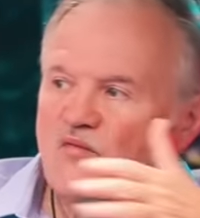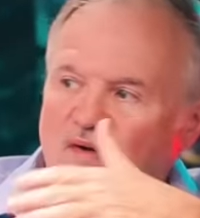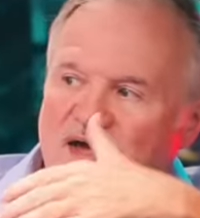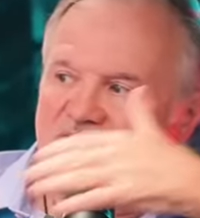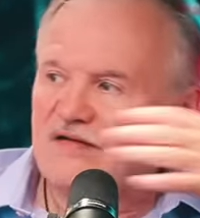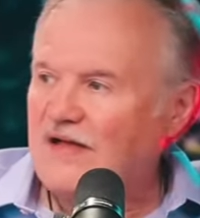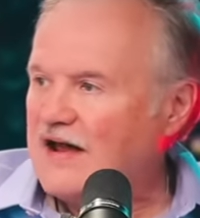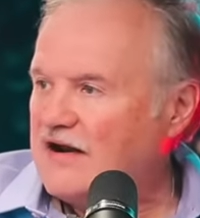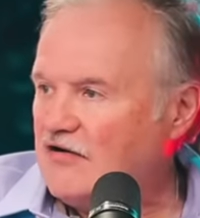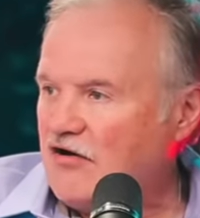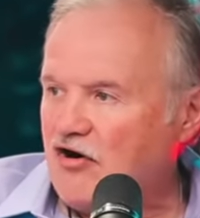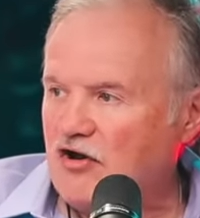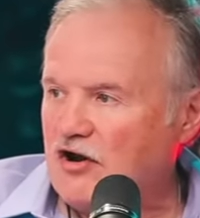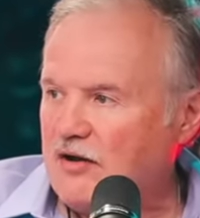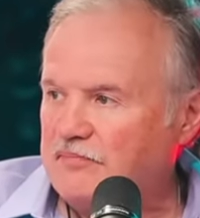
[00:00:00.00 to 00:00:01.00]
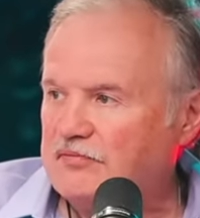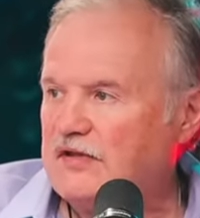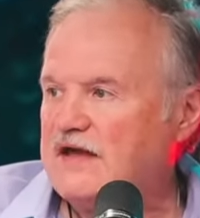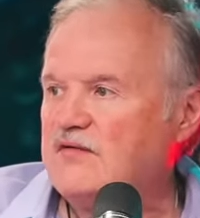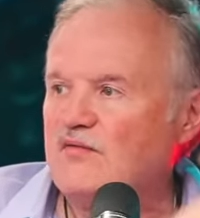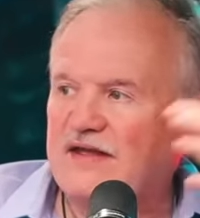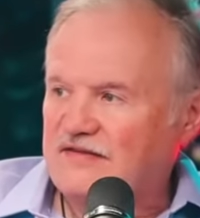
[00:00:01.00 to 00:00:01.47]
We had a lot on our
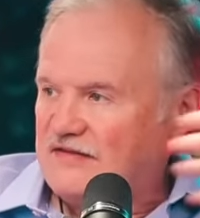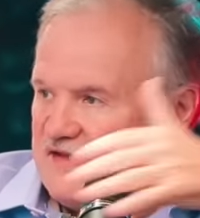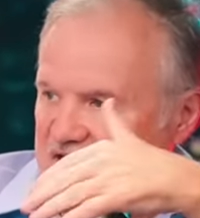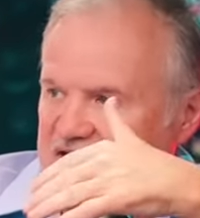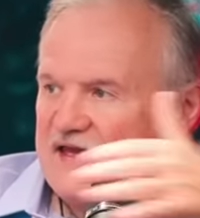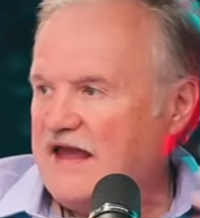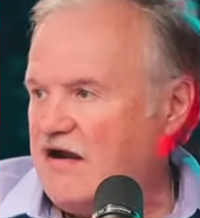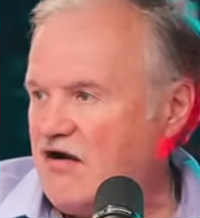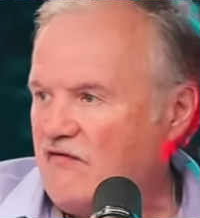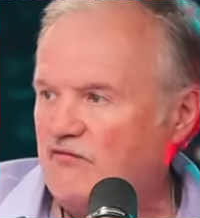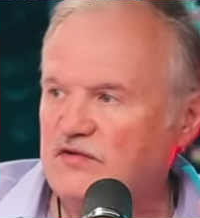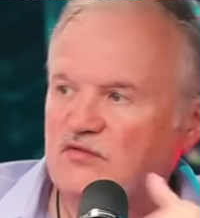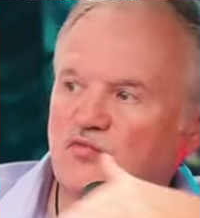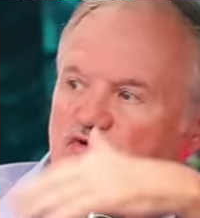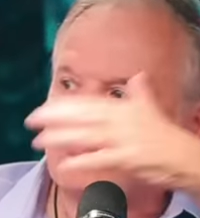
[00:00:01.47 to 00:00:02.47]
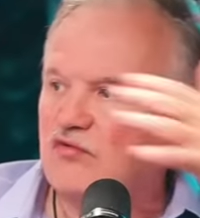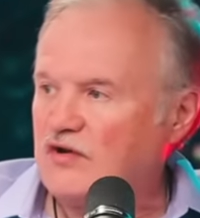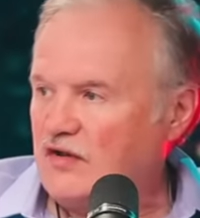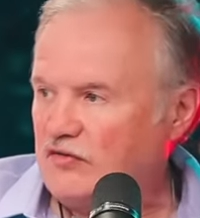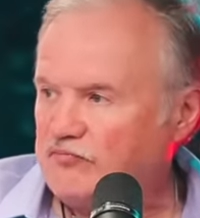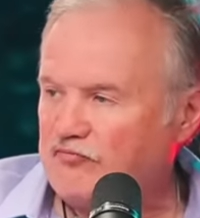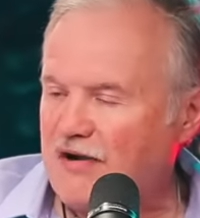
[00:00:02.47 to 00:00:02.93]
plate we had to take care of. We were doing
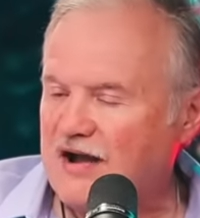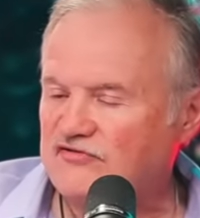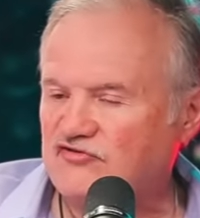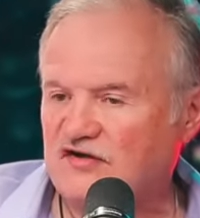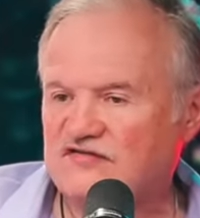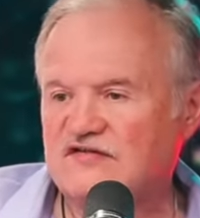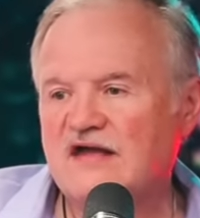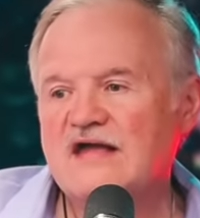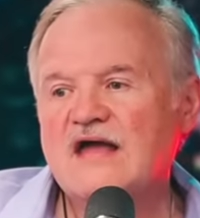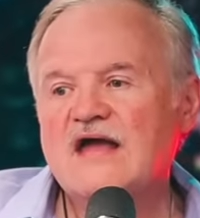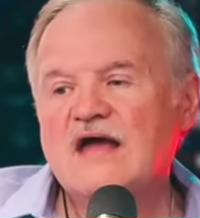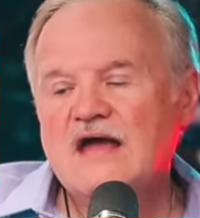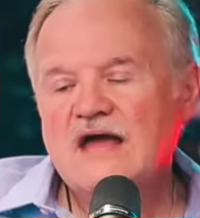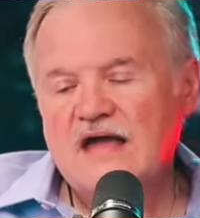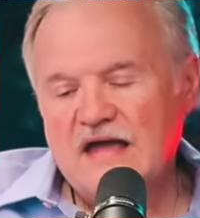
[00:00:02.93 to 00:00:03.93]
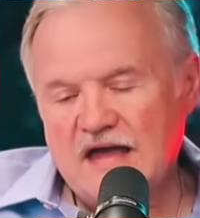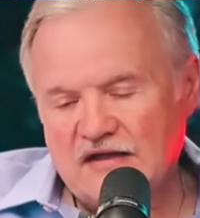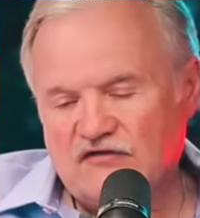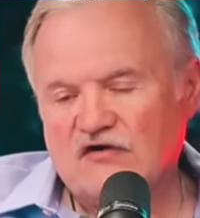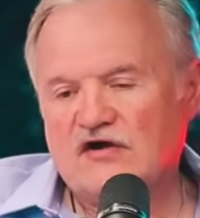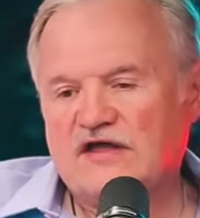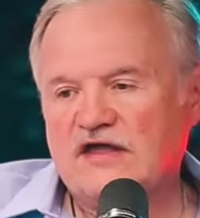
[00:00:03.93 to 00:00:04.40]
other projects.
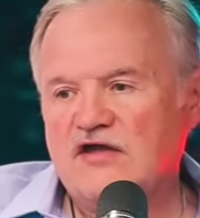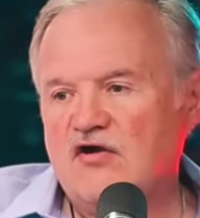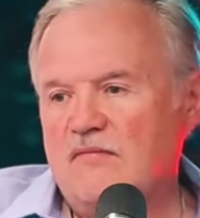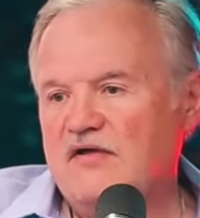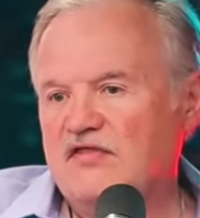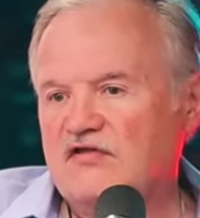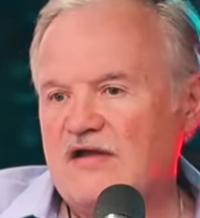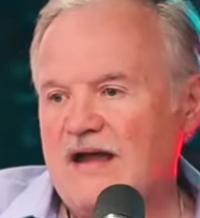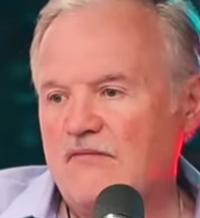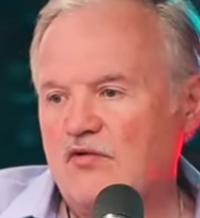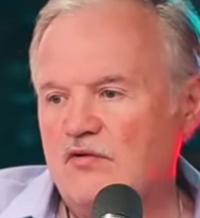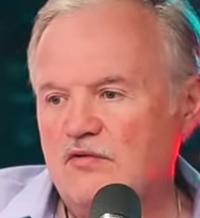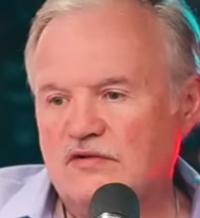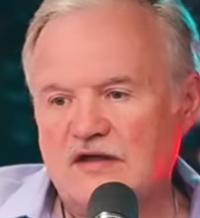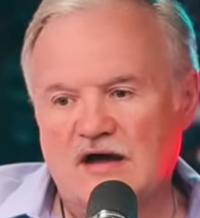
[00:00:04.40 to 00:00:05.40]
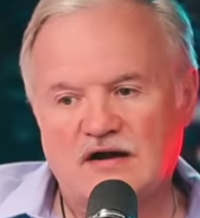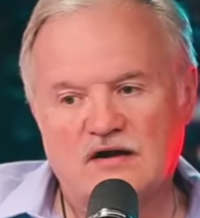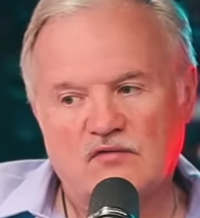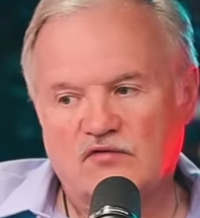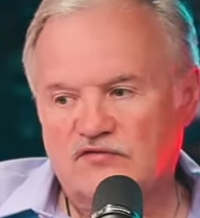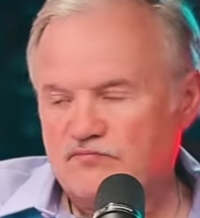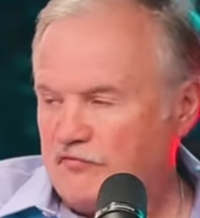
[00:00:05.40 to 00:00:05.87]
It took a year by the time we were done,
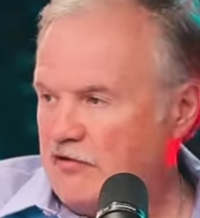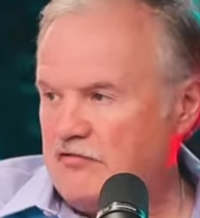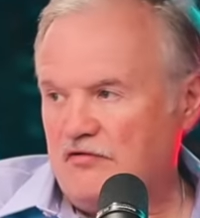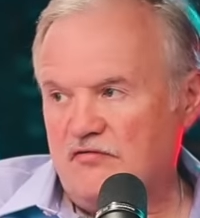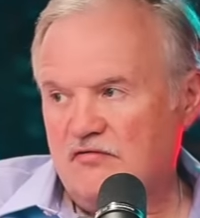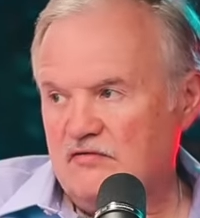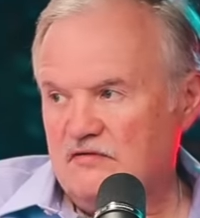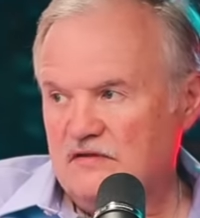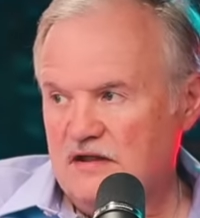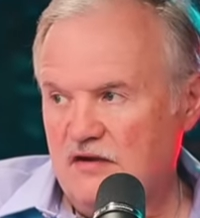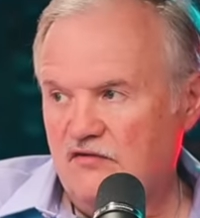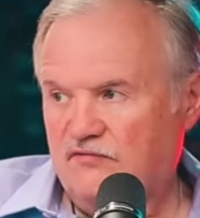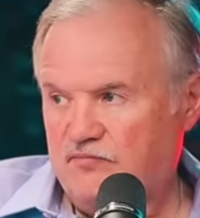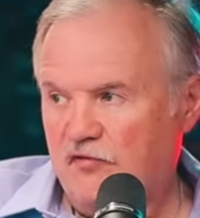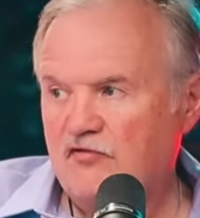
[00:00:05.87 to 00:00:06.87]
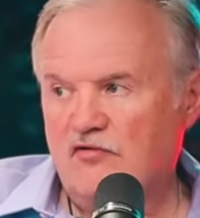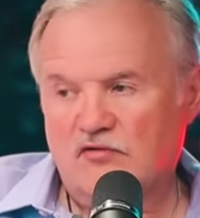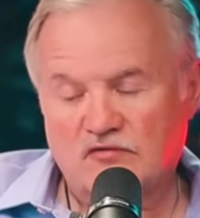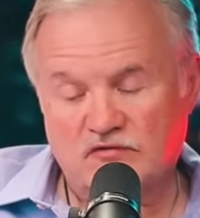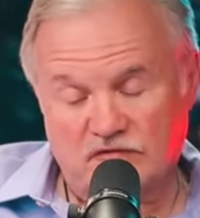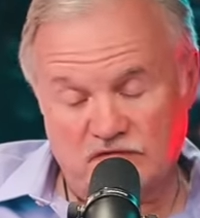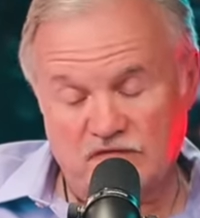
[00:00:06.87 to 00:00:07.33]
and it was brutal. It was
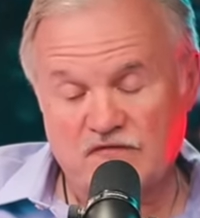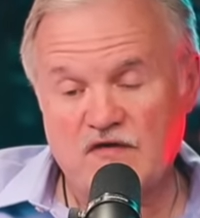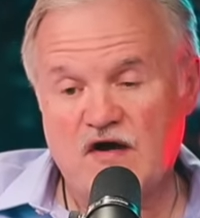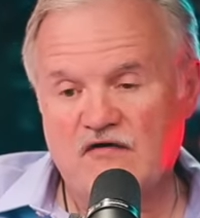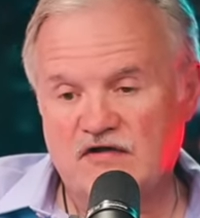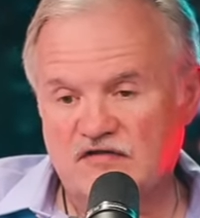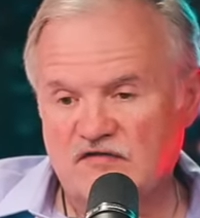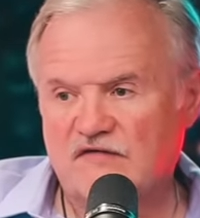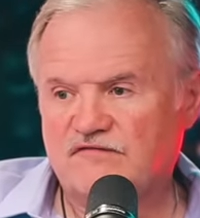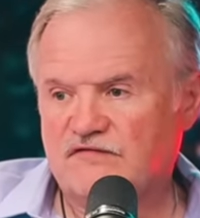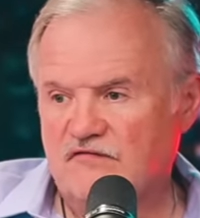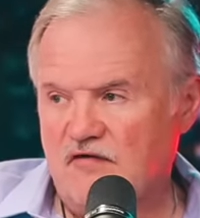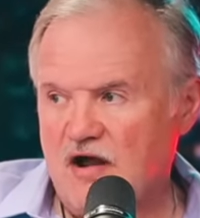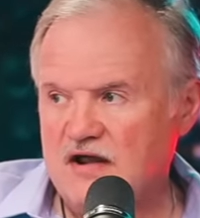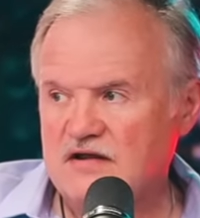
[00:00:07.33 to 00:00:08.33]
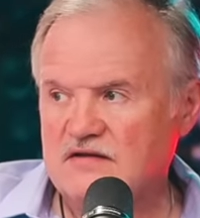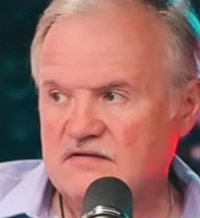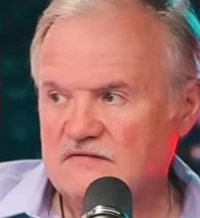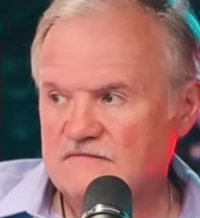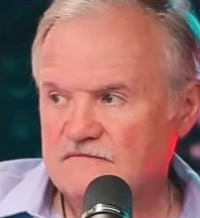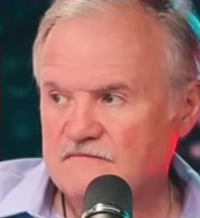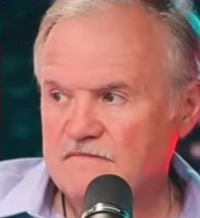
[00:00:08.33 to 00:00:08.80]
brutal. It was very tough to write.
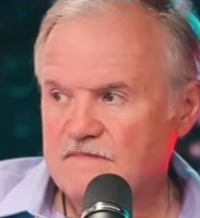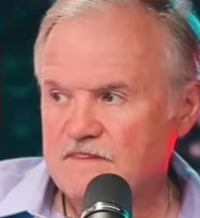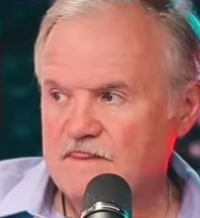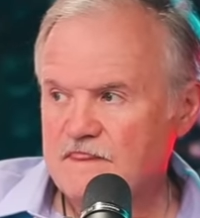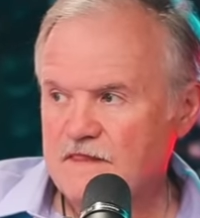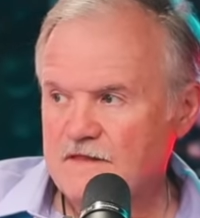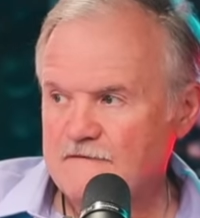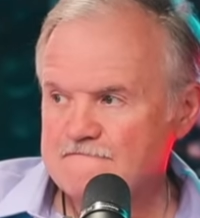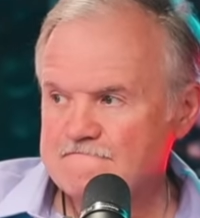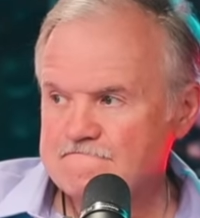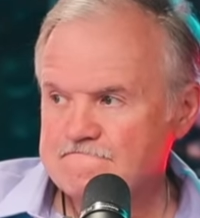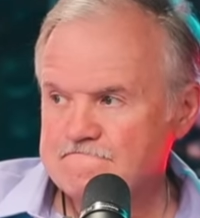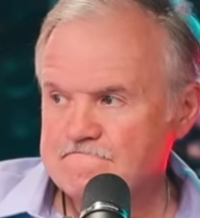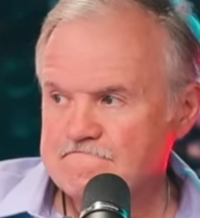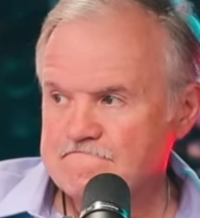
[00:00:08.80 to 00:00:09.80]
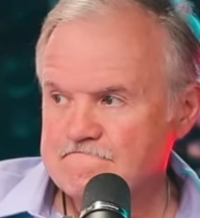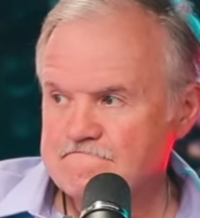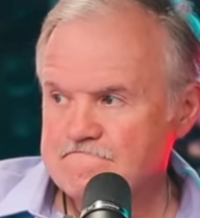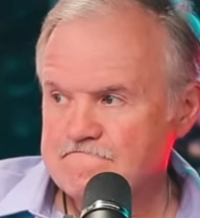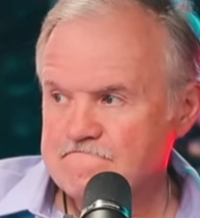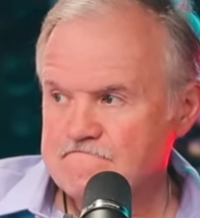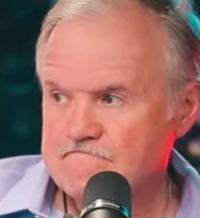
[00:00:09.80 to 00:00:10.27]
And this is,
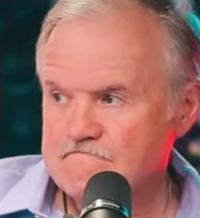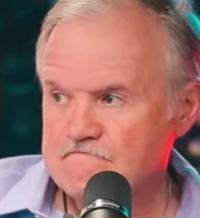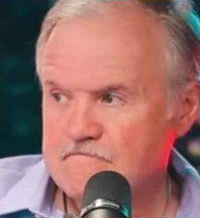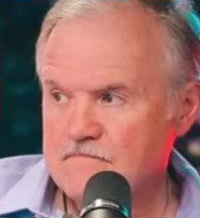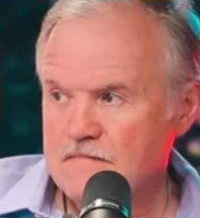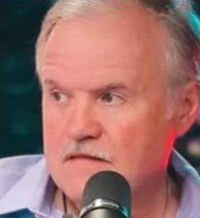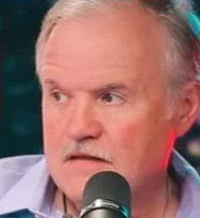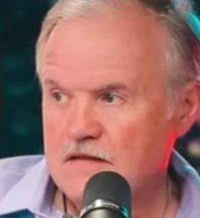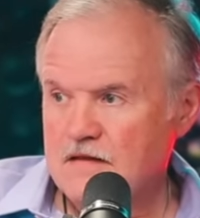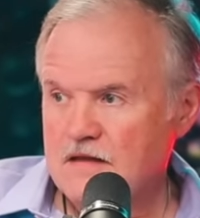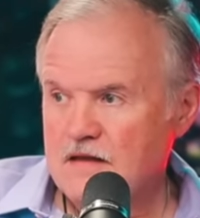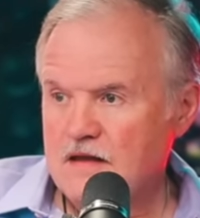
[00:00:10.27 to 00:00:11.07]
what year did this get shot?